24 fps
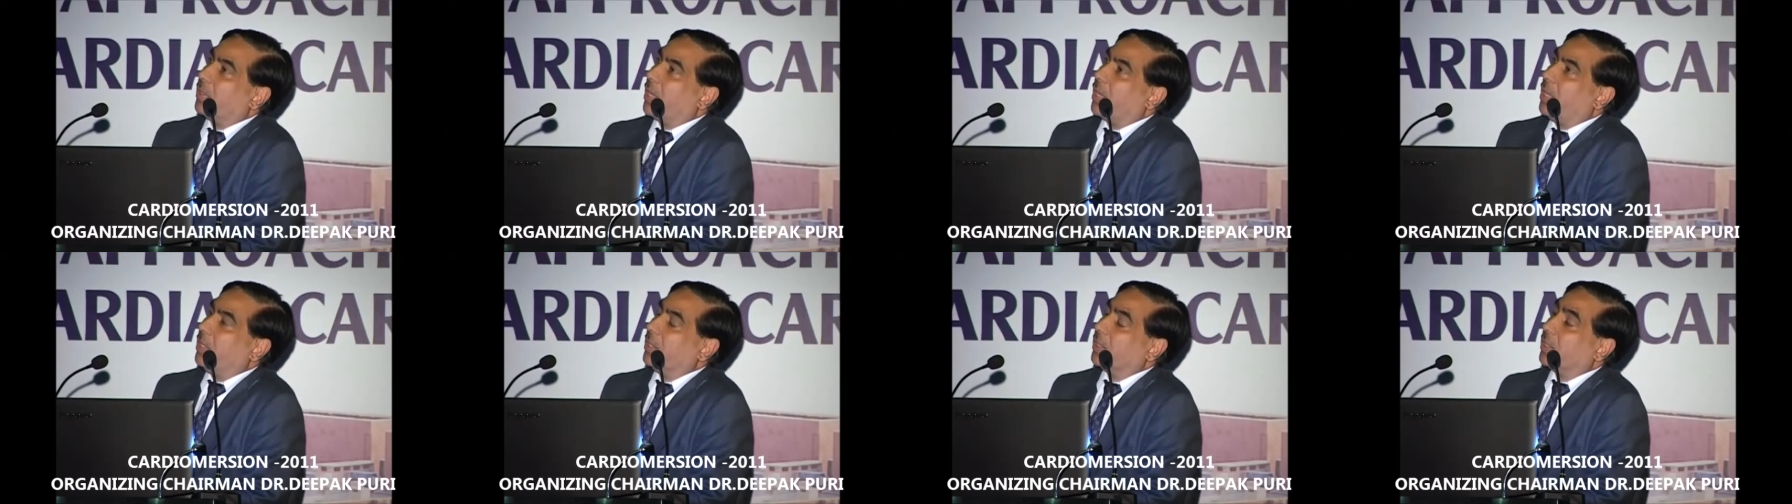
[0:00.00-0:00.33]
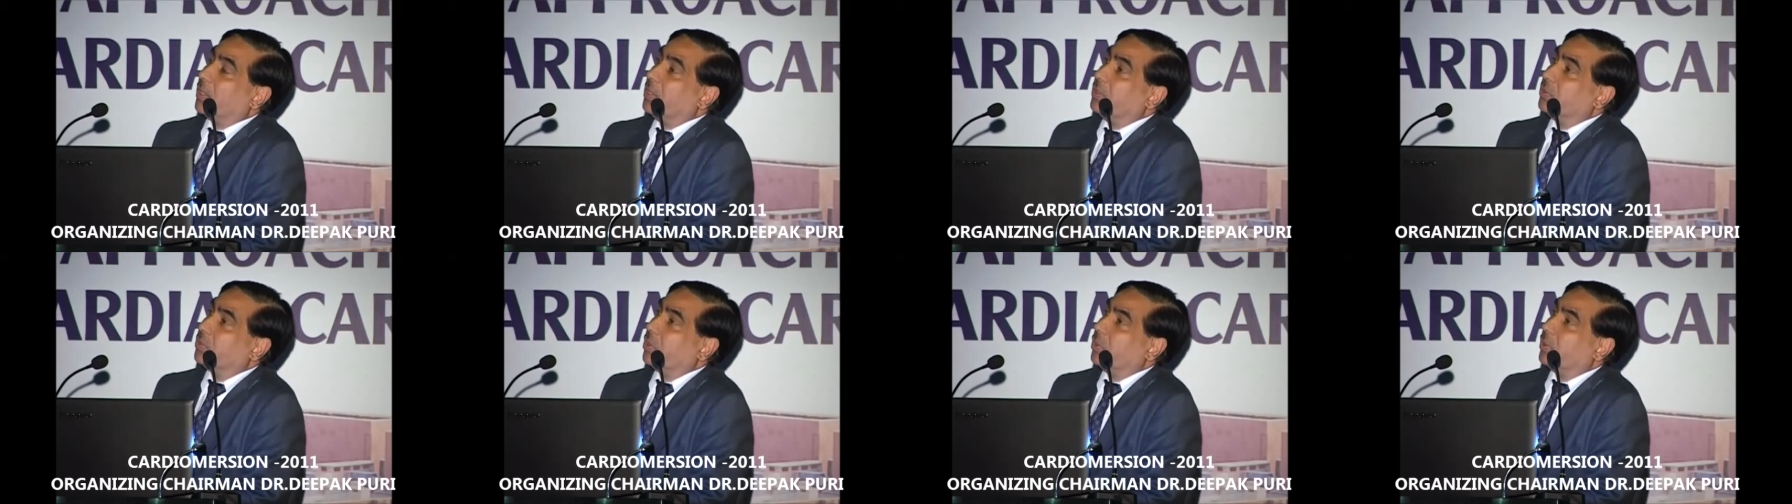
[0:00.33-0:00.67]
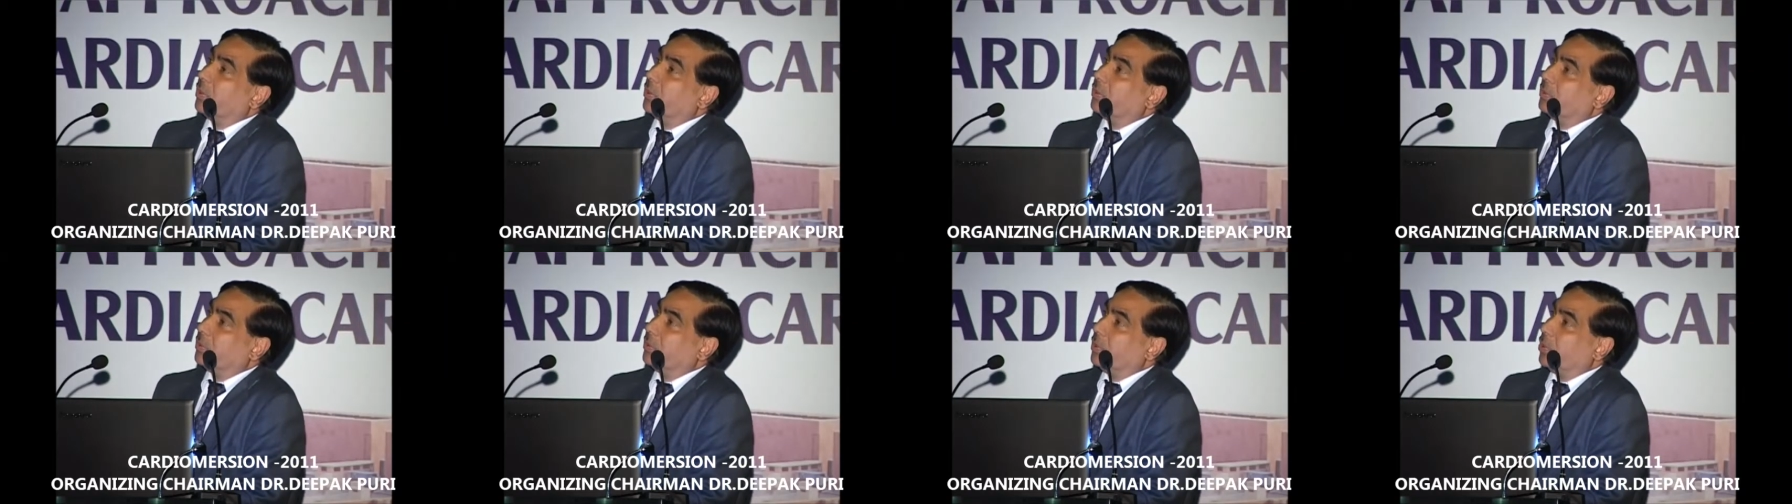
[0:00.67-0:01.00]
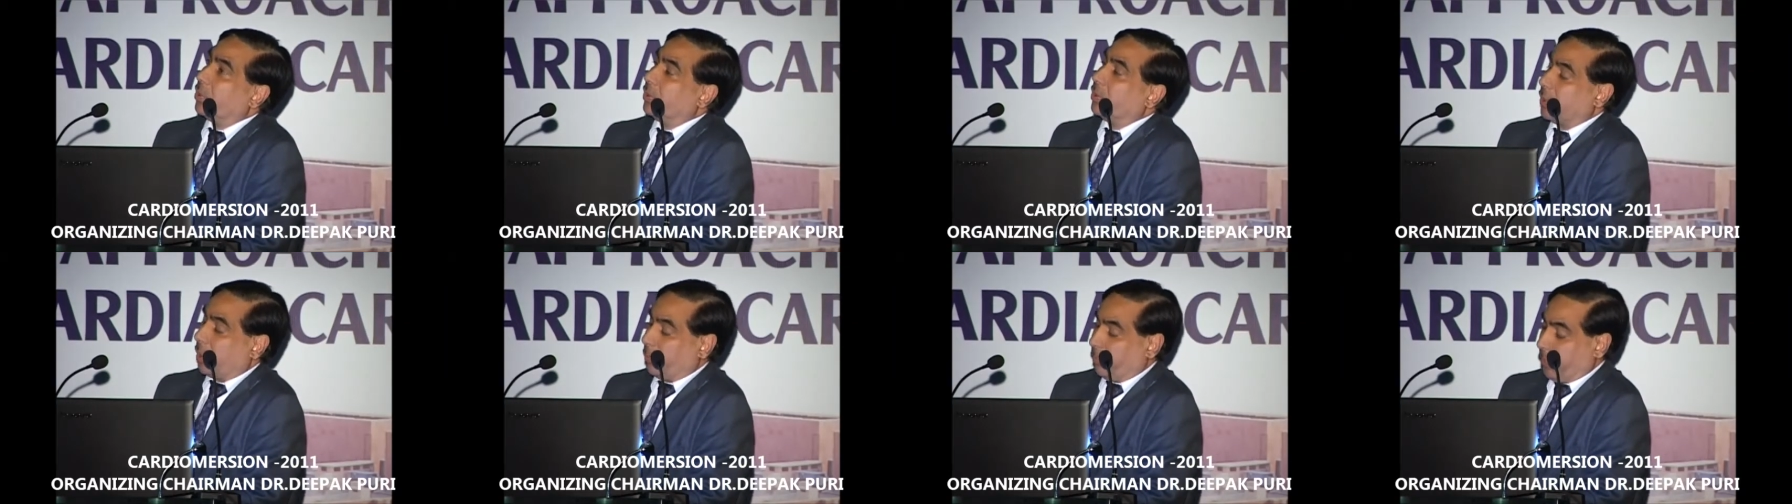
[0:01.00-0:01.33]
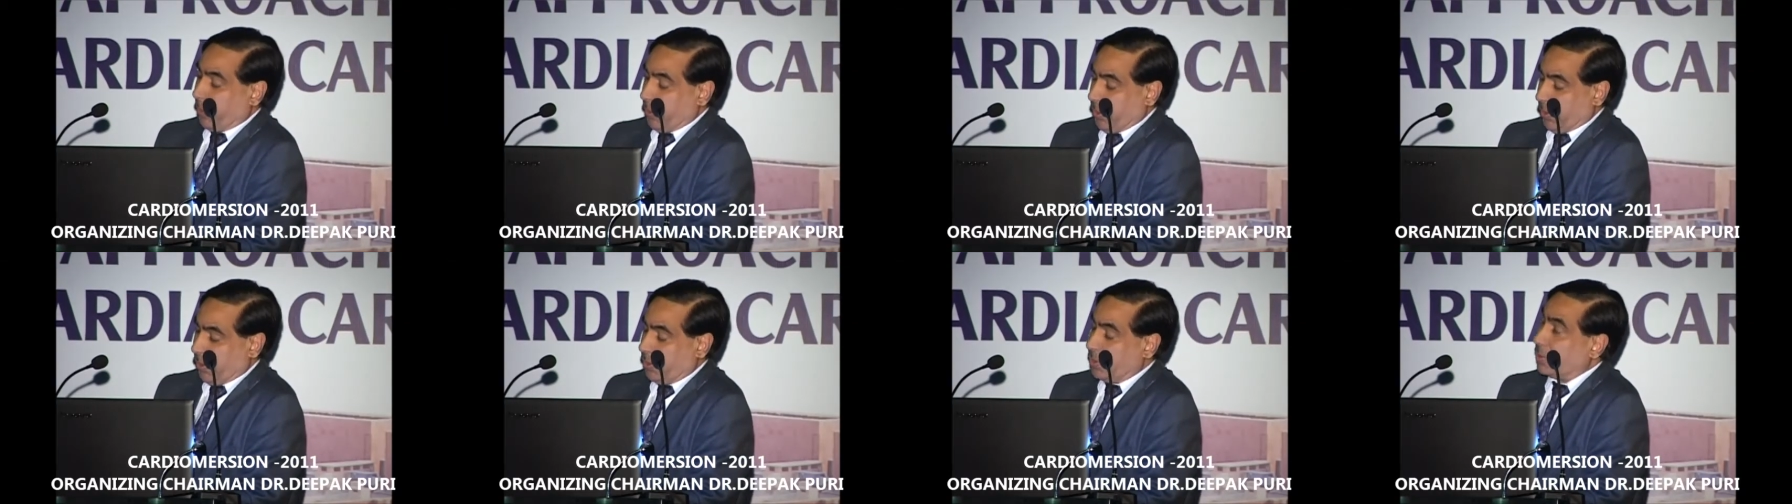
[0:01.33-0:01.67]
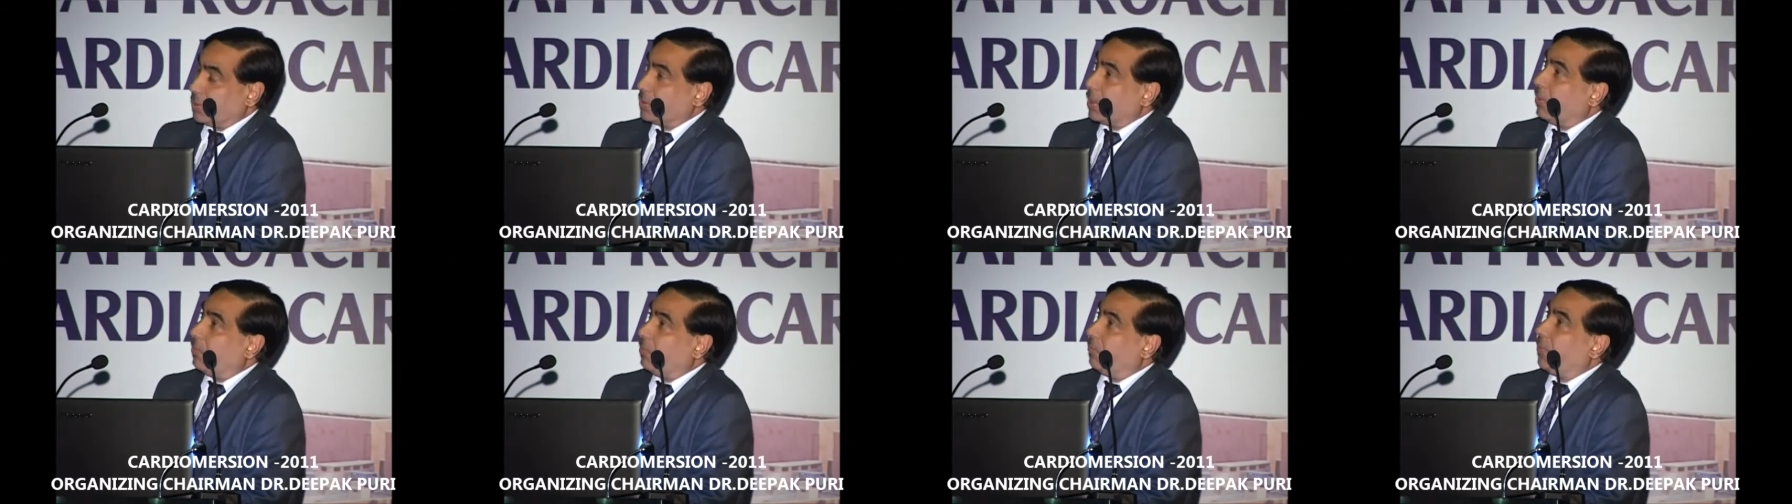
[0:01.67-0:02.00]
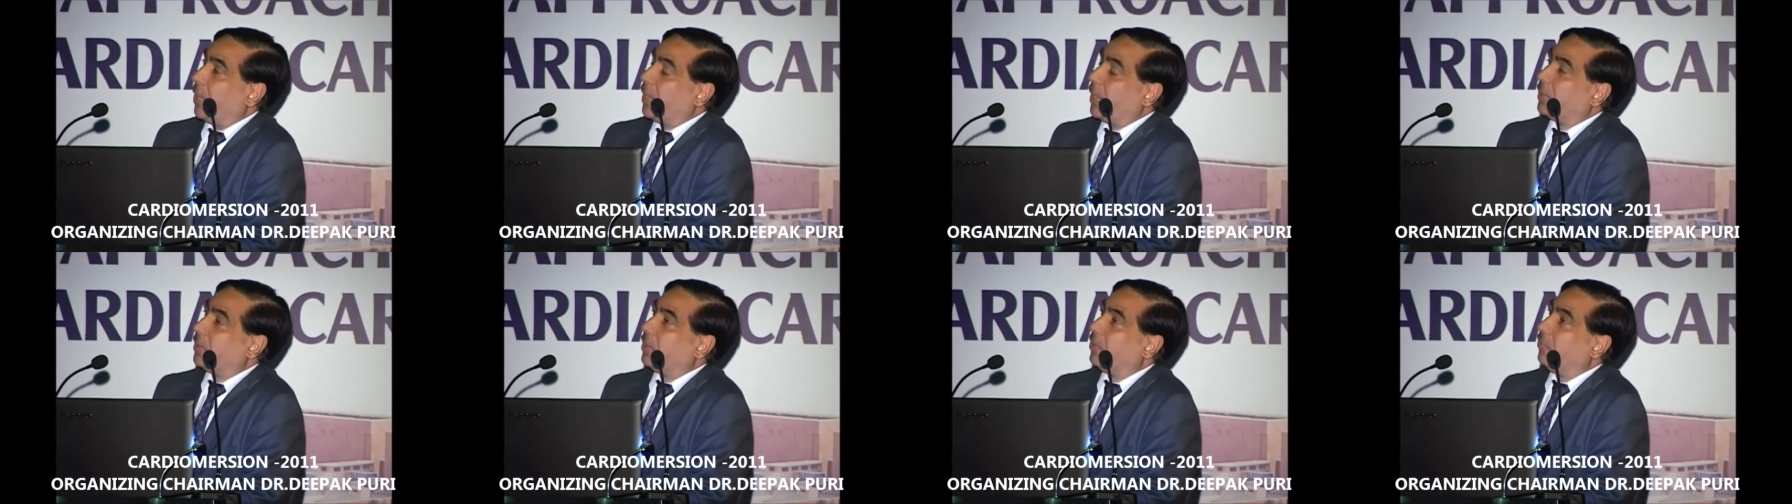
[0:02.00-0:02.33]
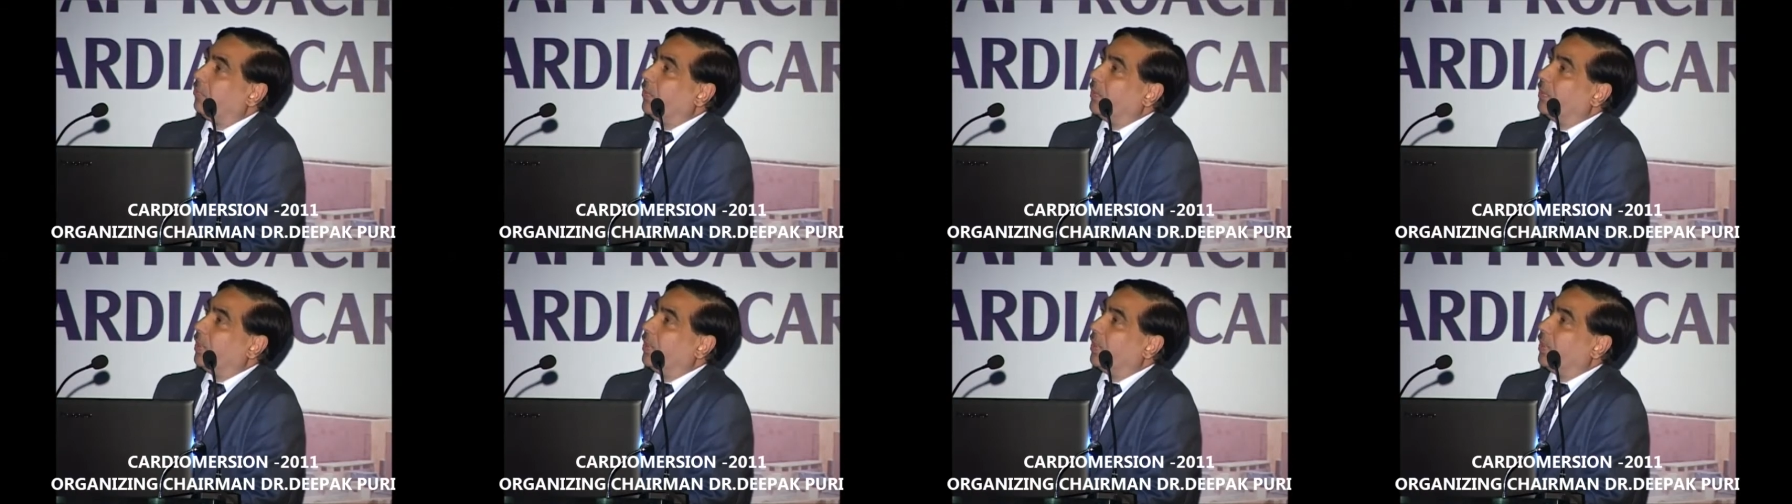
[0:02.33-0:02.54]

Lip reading: cardiac therapy is effective